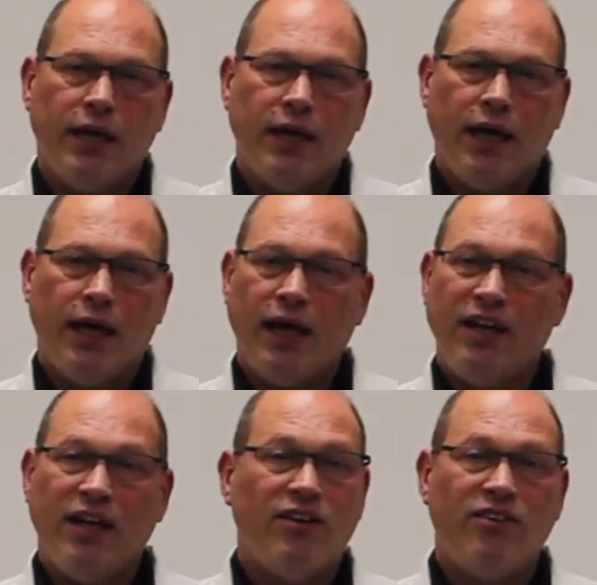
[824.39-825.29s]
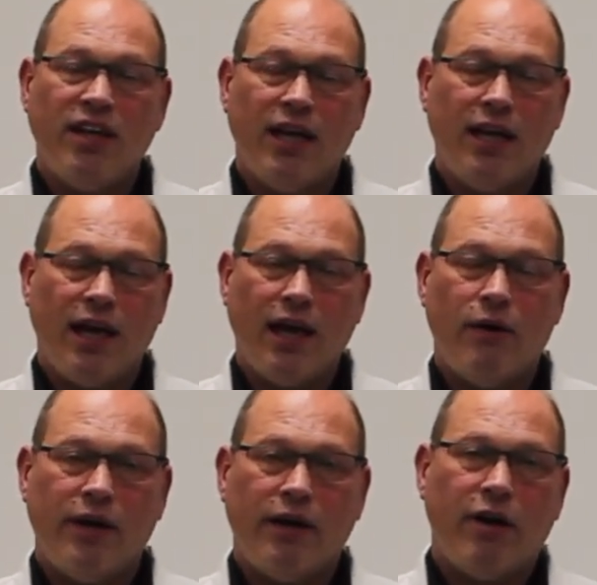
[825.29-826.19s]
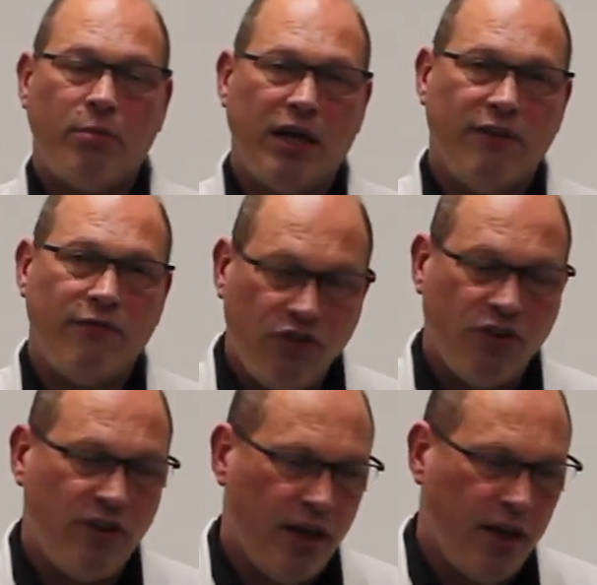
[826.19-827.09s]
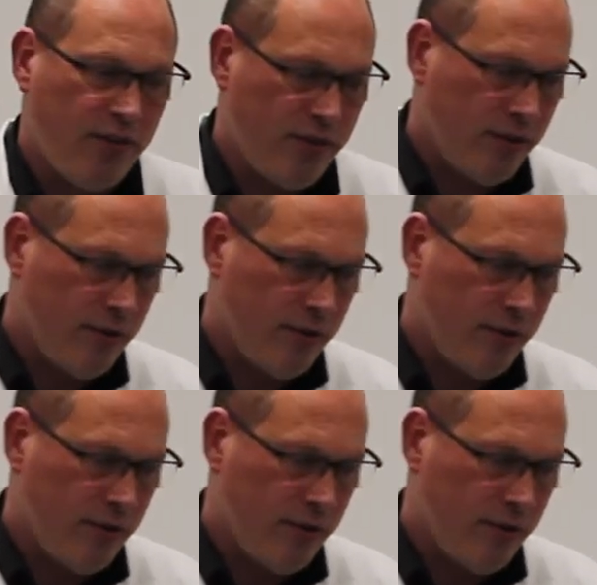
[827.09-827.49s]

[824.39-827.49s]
and you can see how incredibly efficient it is.